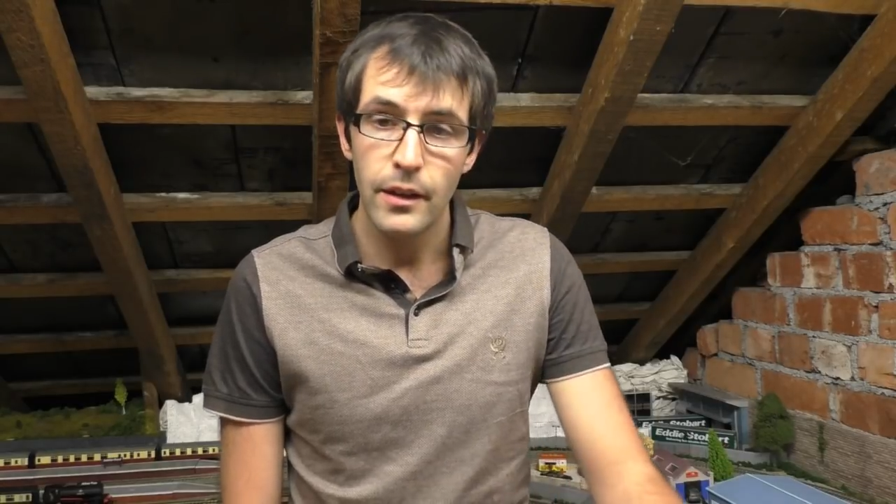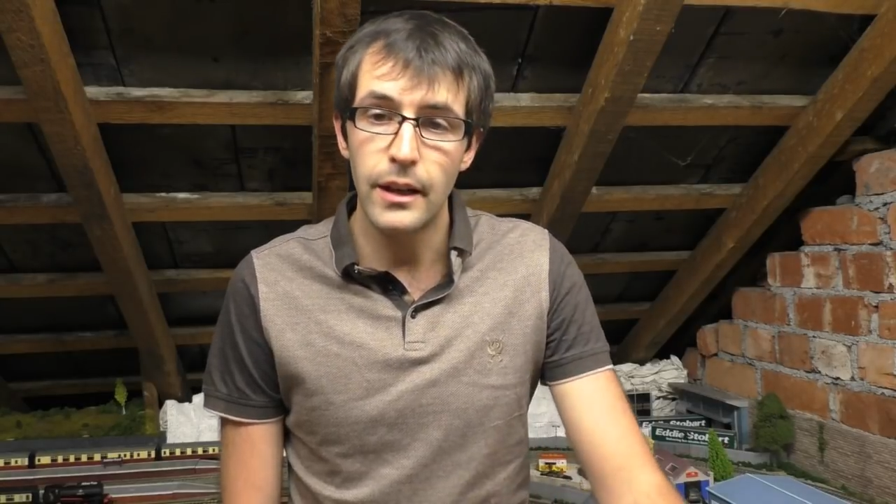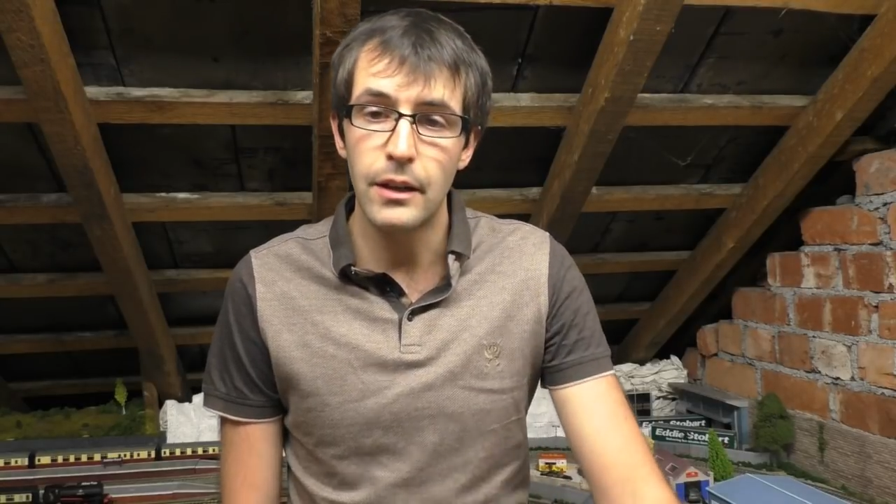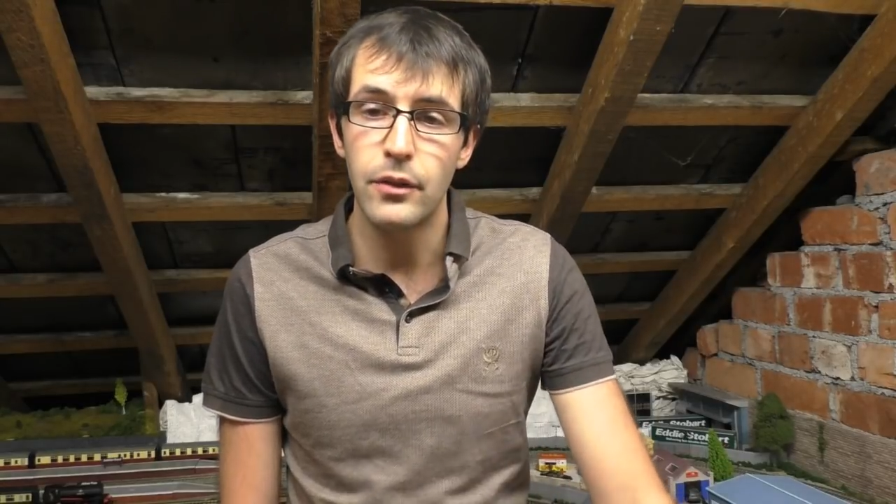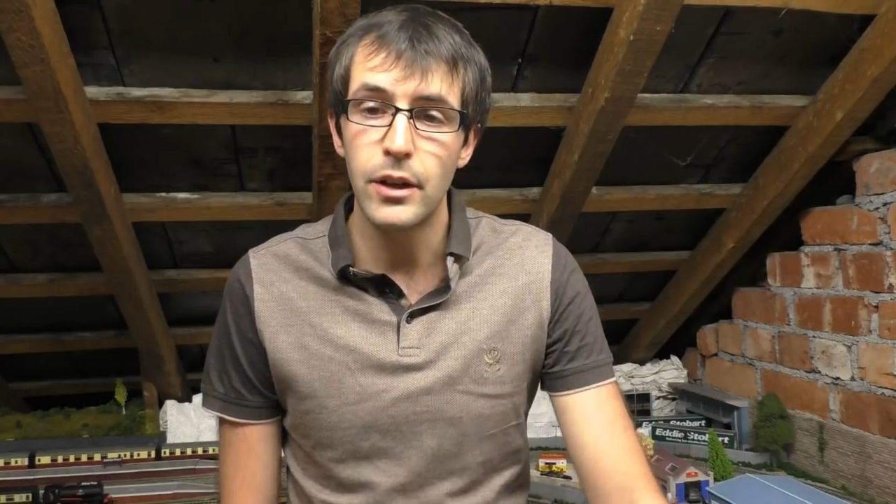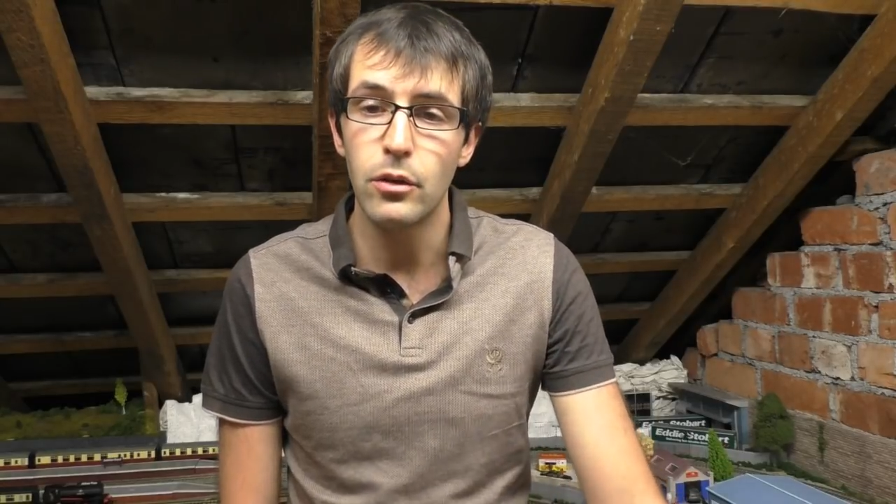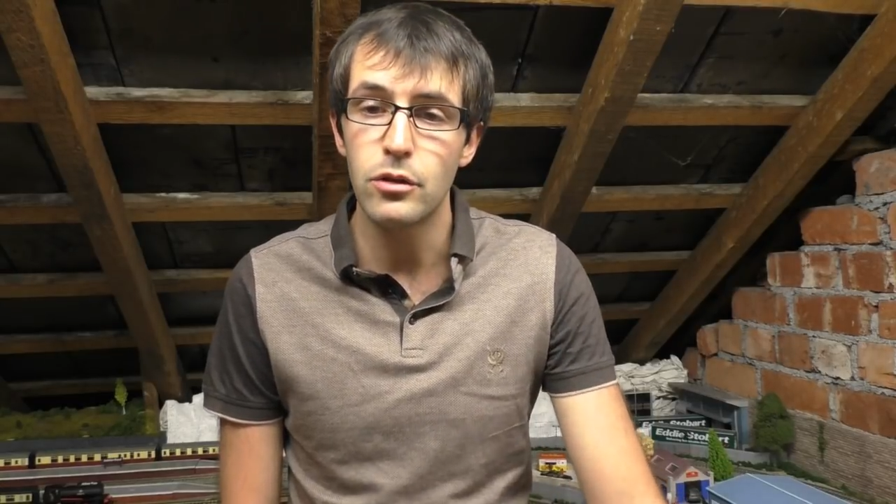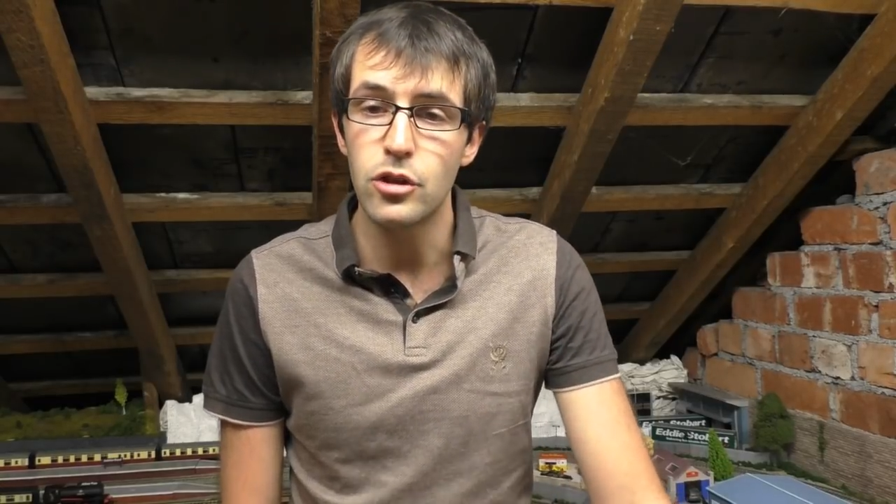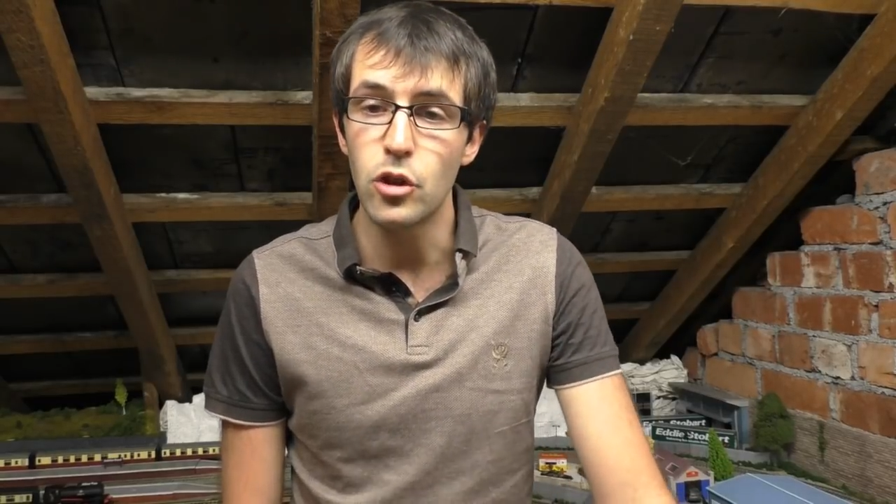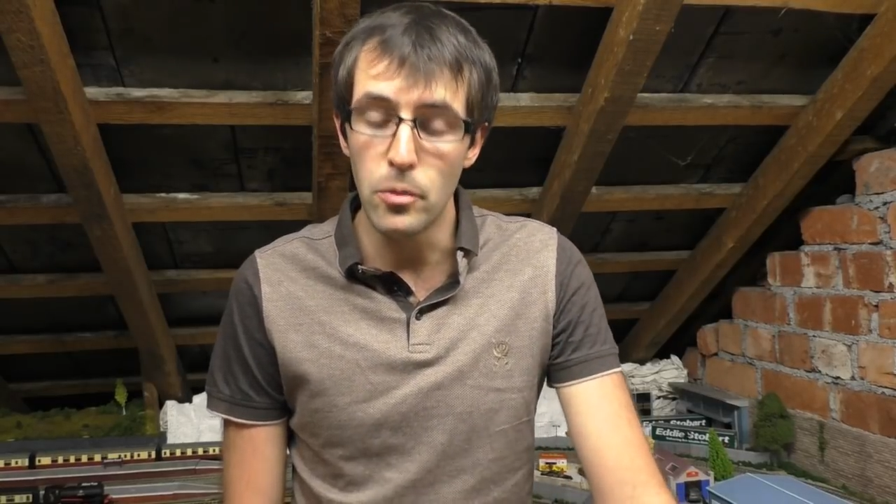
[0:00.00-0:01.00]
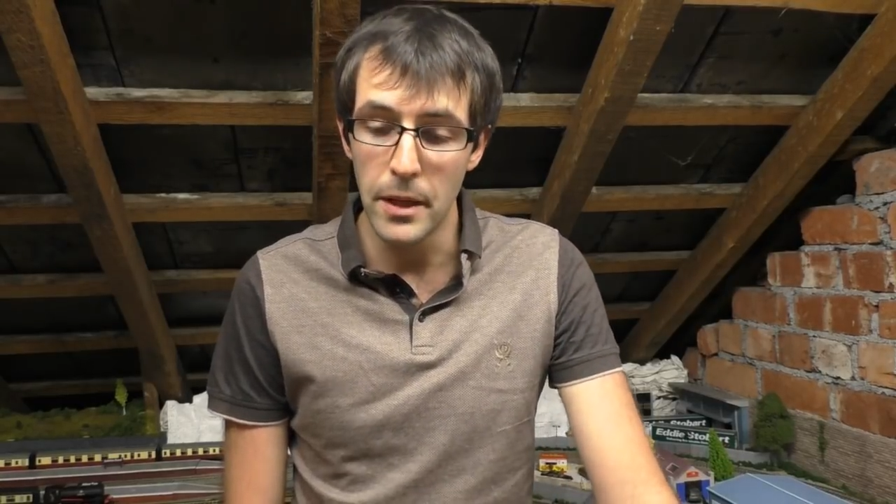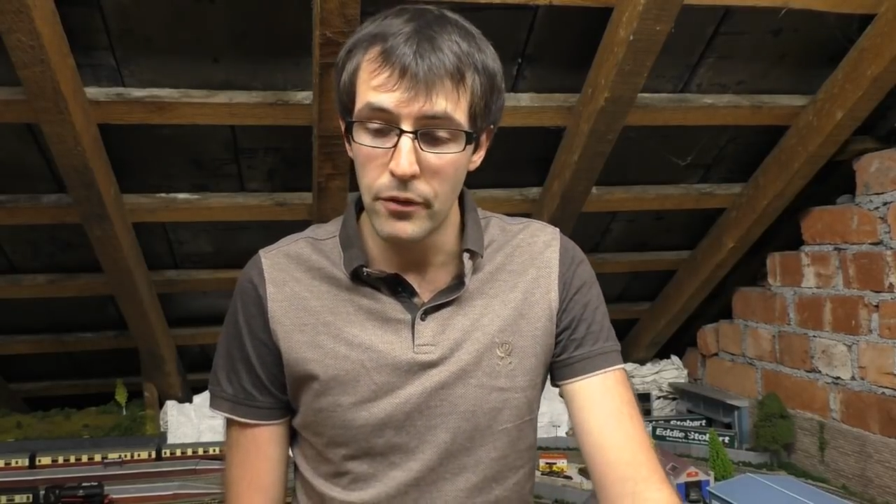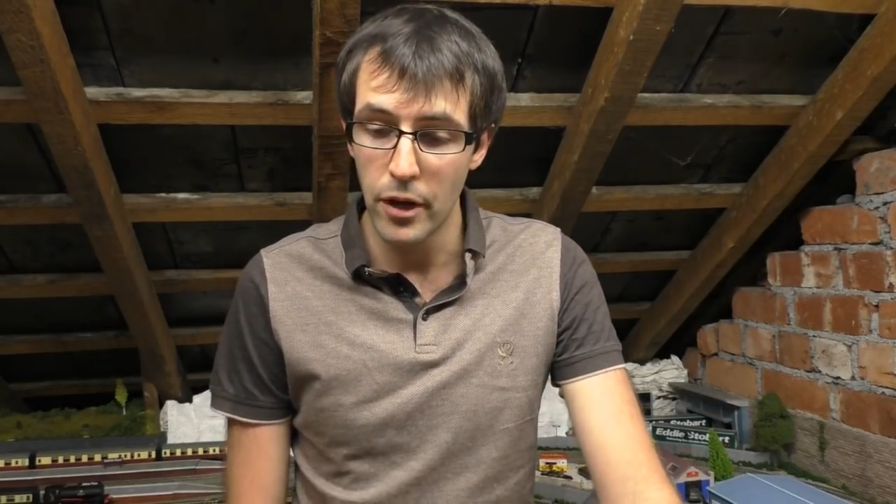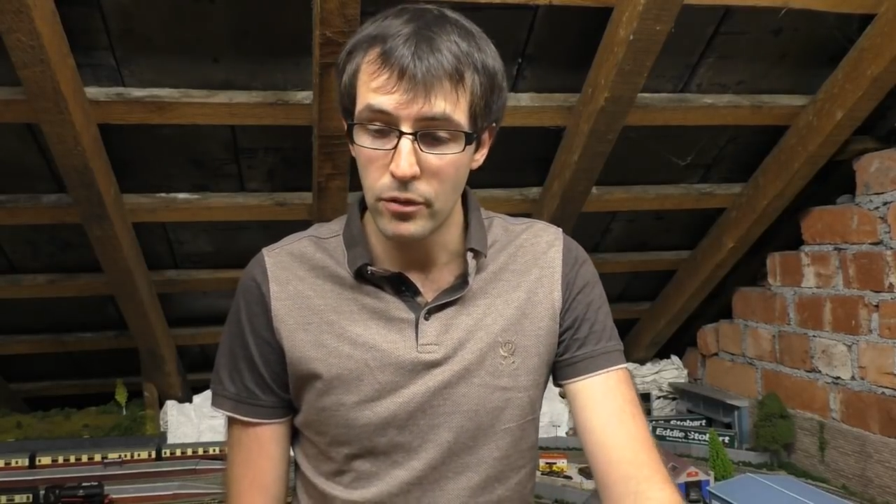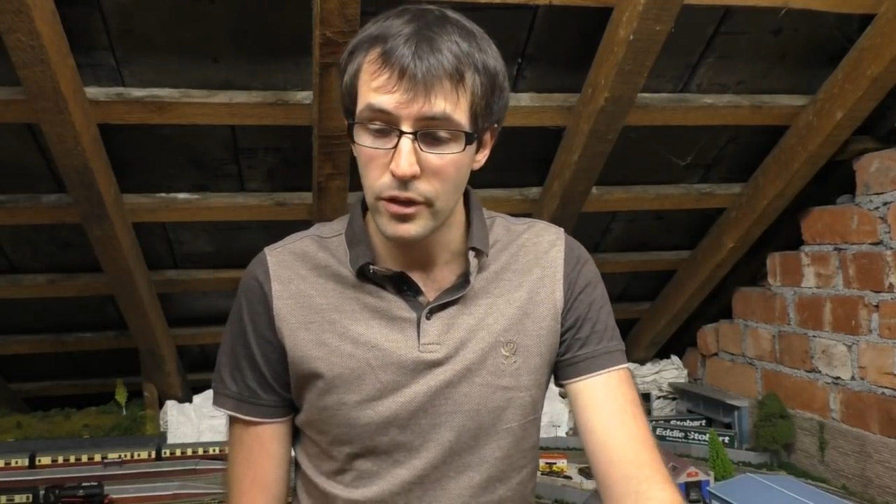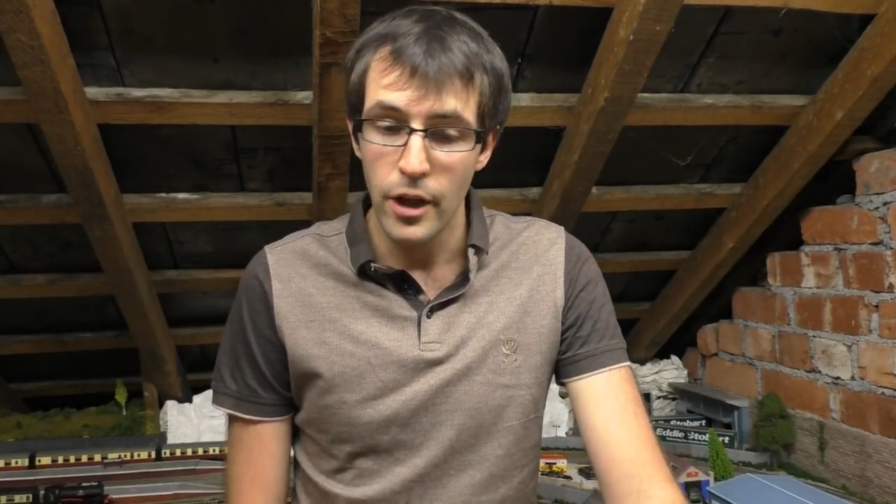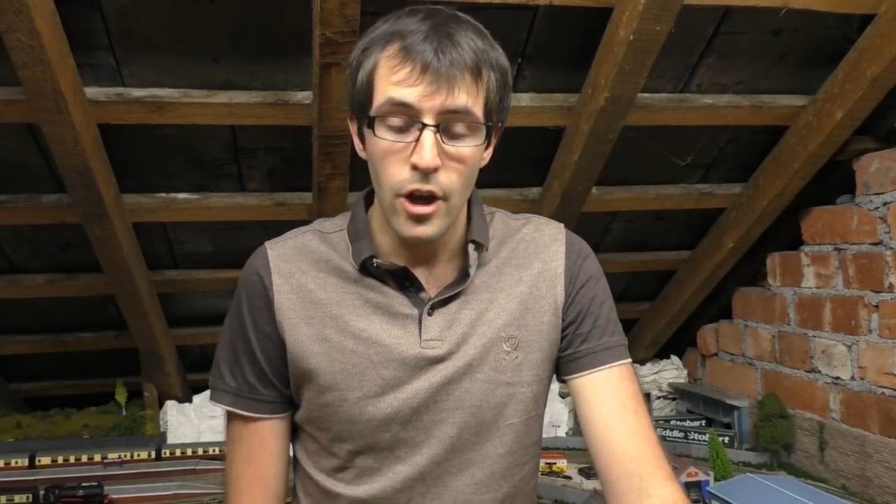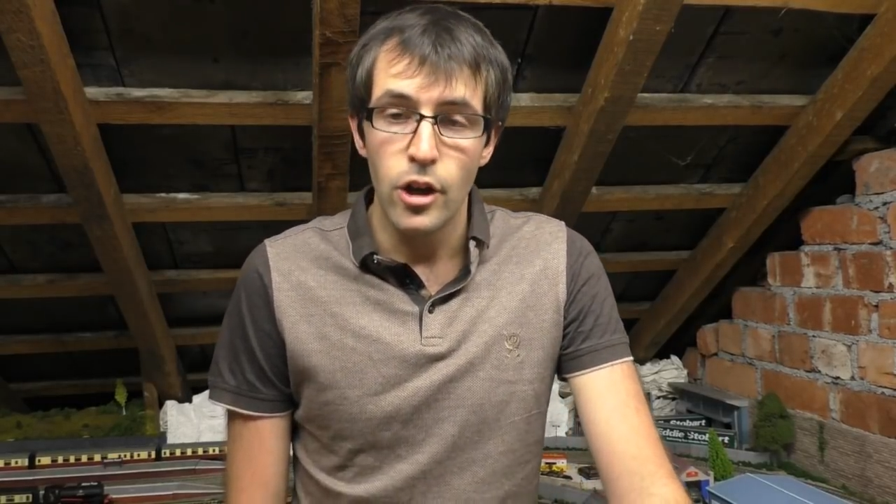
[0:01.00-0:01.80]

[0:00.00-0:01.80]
the lovely old Jubilee Road.